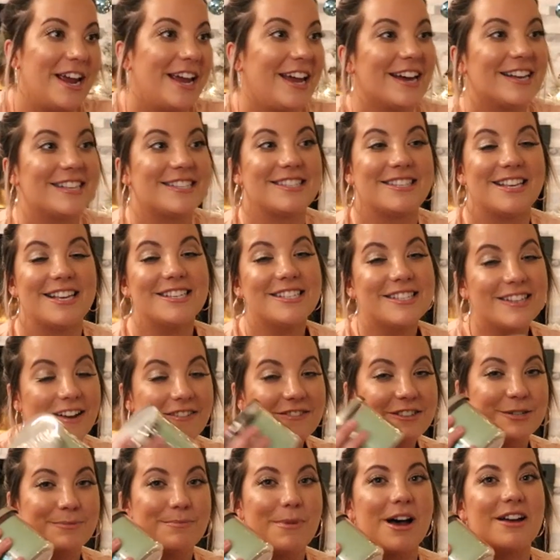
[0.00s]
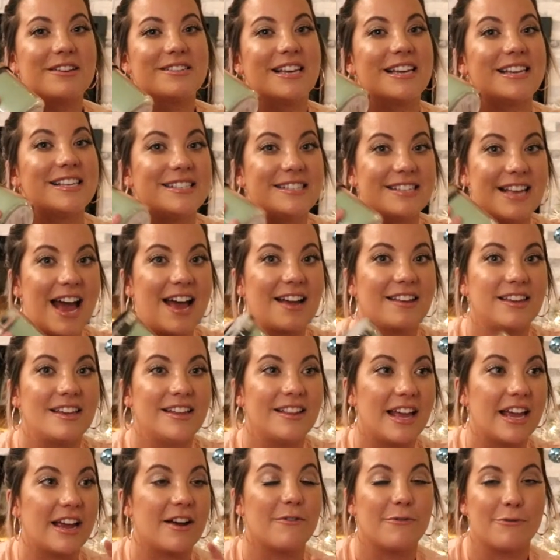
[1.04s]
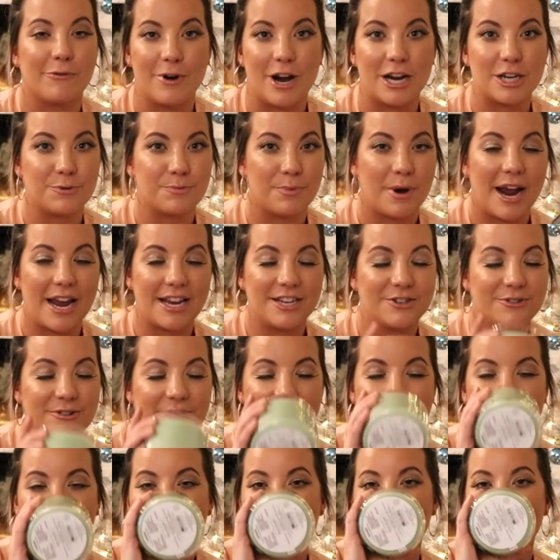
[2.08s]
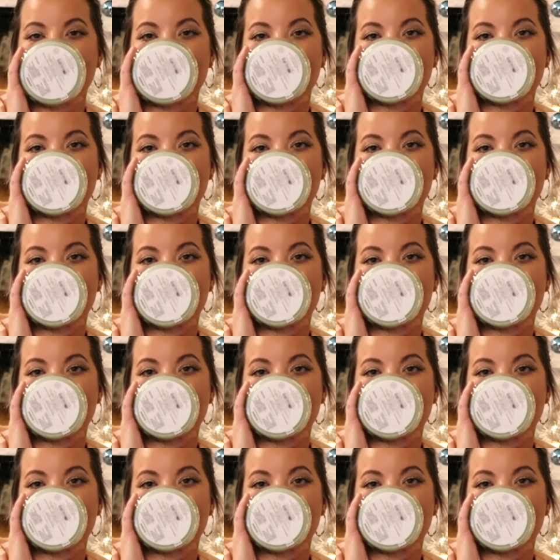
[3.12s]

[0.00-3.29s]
because this stuff smells exactly like a fresh pine tree.